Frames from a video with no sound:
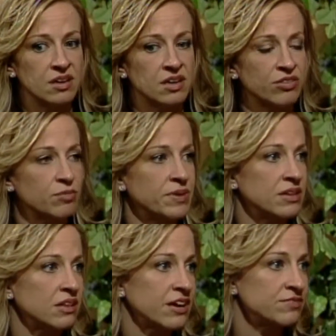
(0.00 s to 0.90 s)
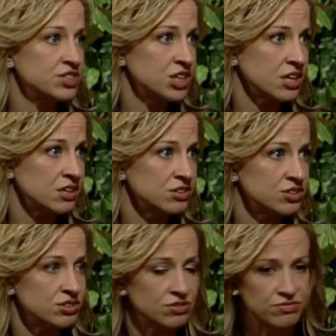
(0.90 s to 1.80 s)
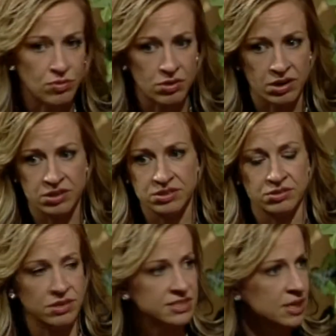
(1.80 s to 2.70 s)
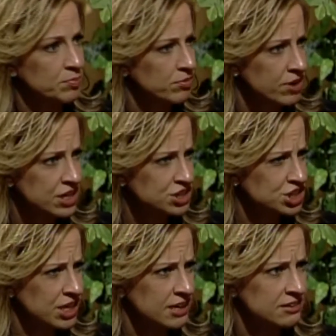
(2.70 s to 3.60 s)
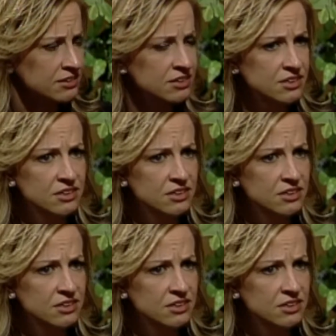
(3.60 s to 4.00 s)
another big life change, a divorce or a separation,